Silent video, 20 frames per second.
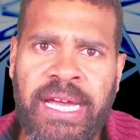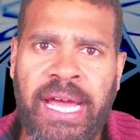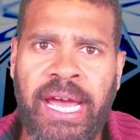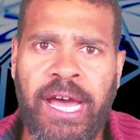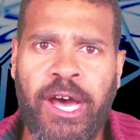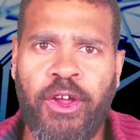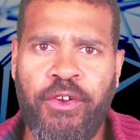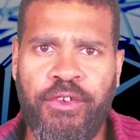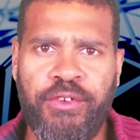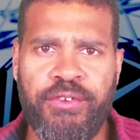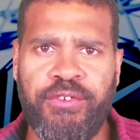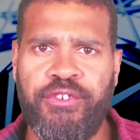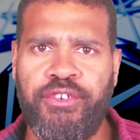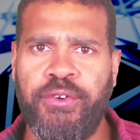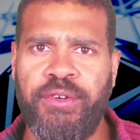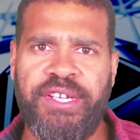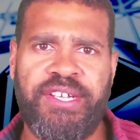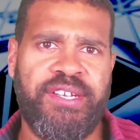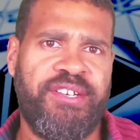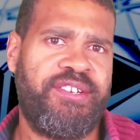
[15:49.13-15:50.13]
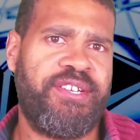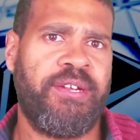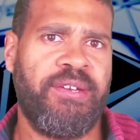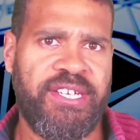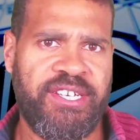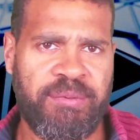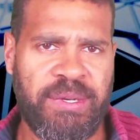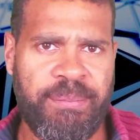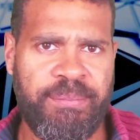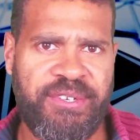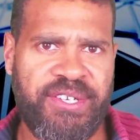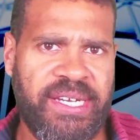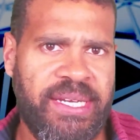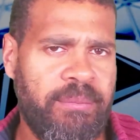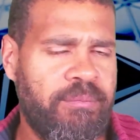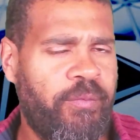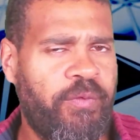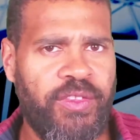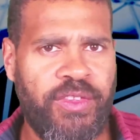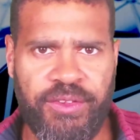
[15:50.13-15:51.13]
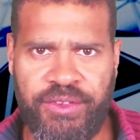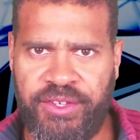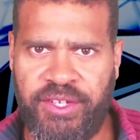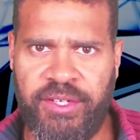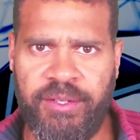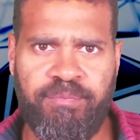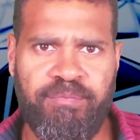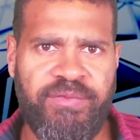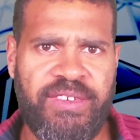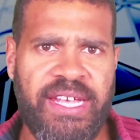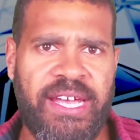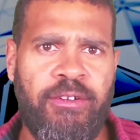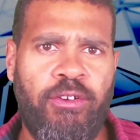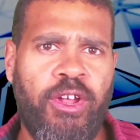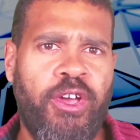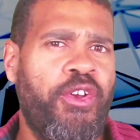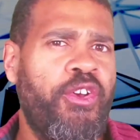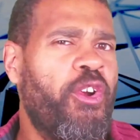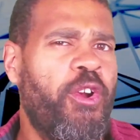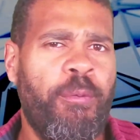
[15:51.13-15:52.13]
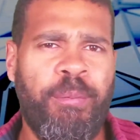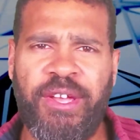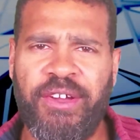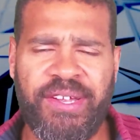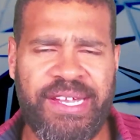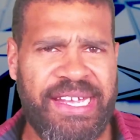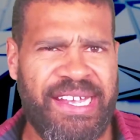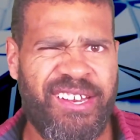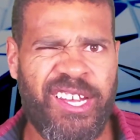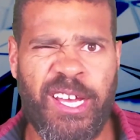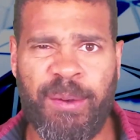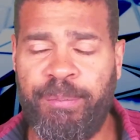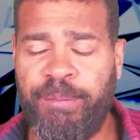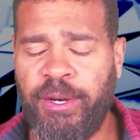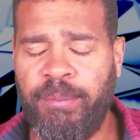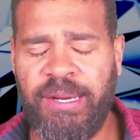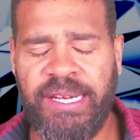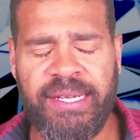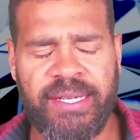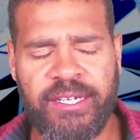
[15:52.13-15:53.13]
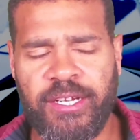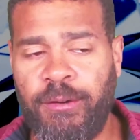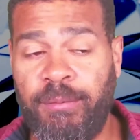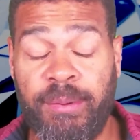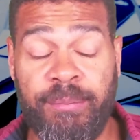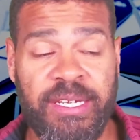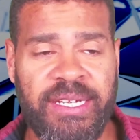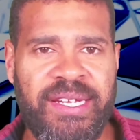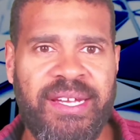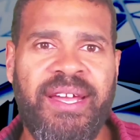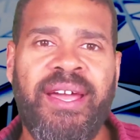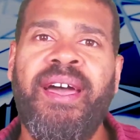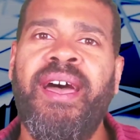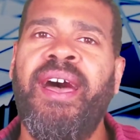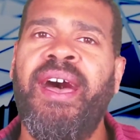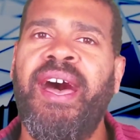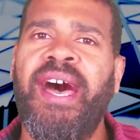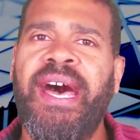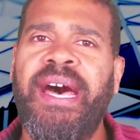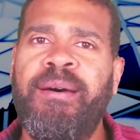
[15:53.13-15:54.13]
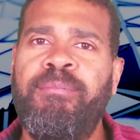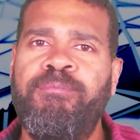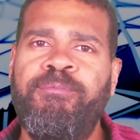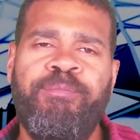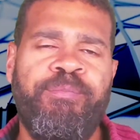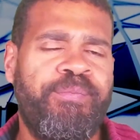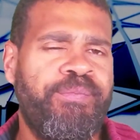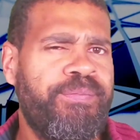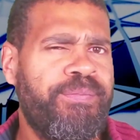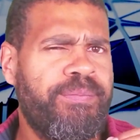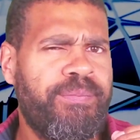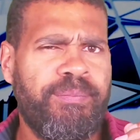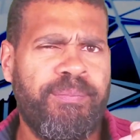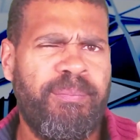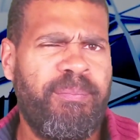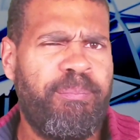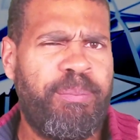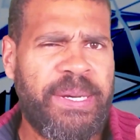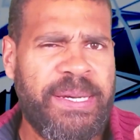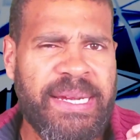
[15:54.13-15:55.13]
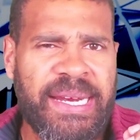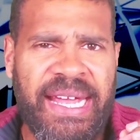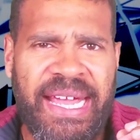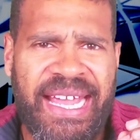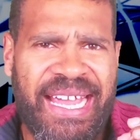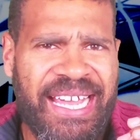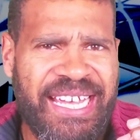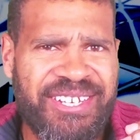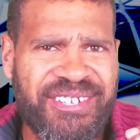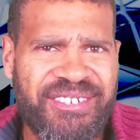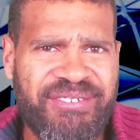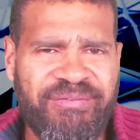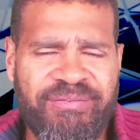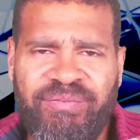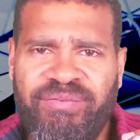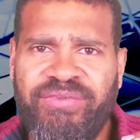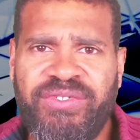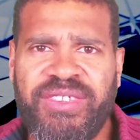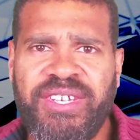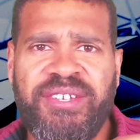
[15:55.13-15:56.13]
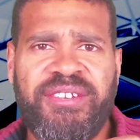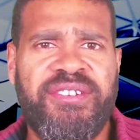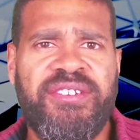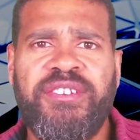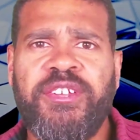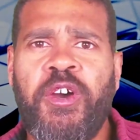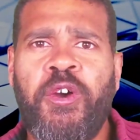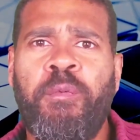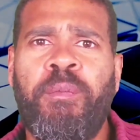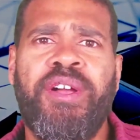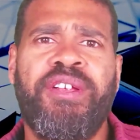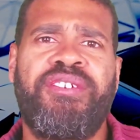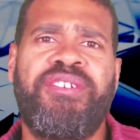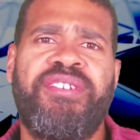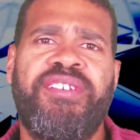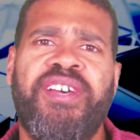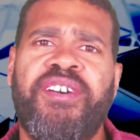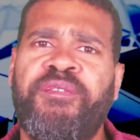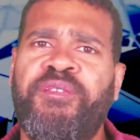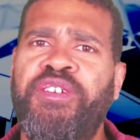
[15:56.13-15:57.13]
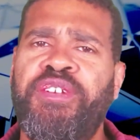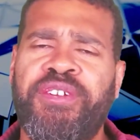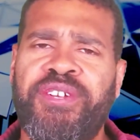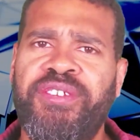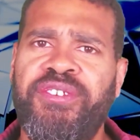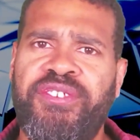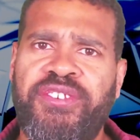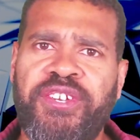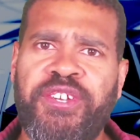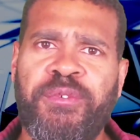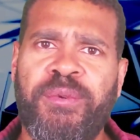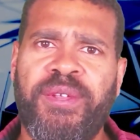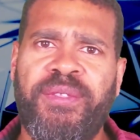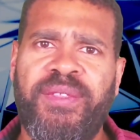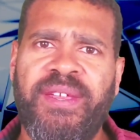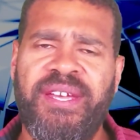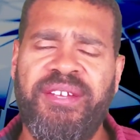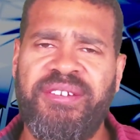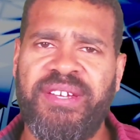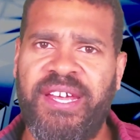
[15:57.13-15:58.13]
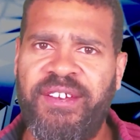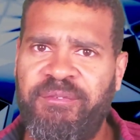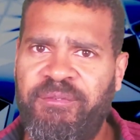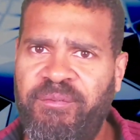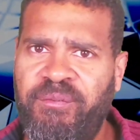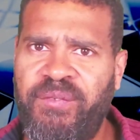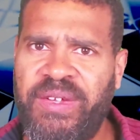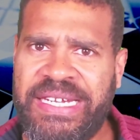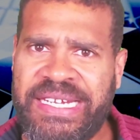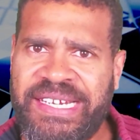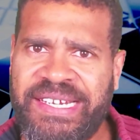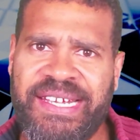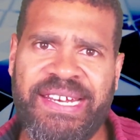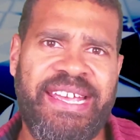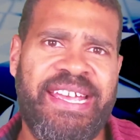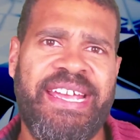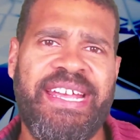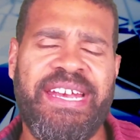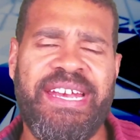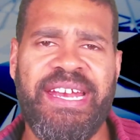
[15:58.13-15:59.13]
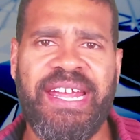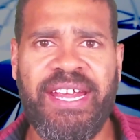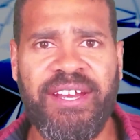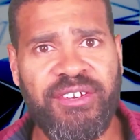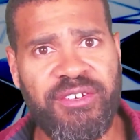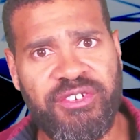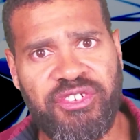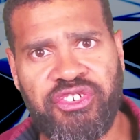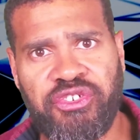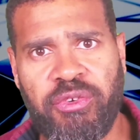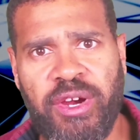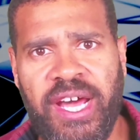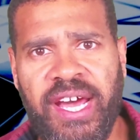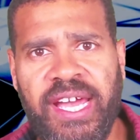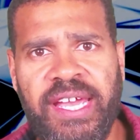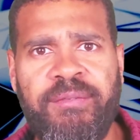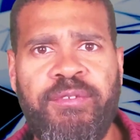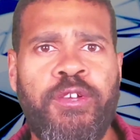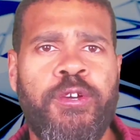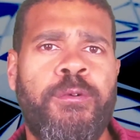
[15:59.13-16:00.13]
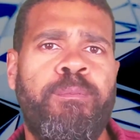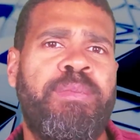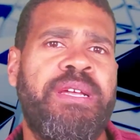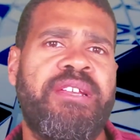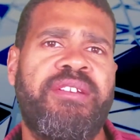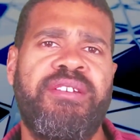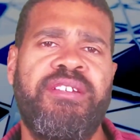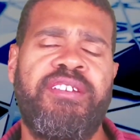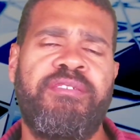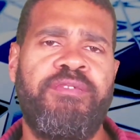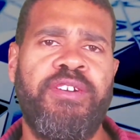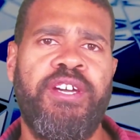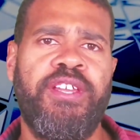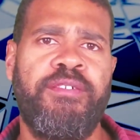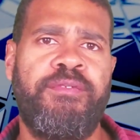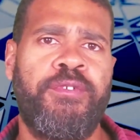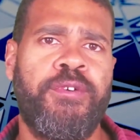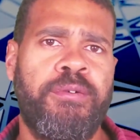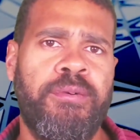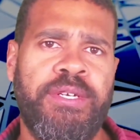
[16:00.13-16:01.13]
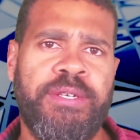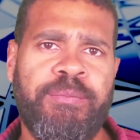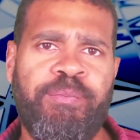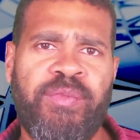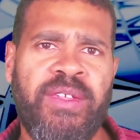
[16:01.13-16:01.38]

on Geordie Consulting's website to download, or it'll be on GitHub probably, you can't remember. Um, but it's, there's so much stuff you can do with this and feed it in and drive your business further forward.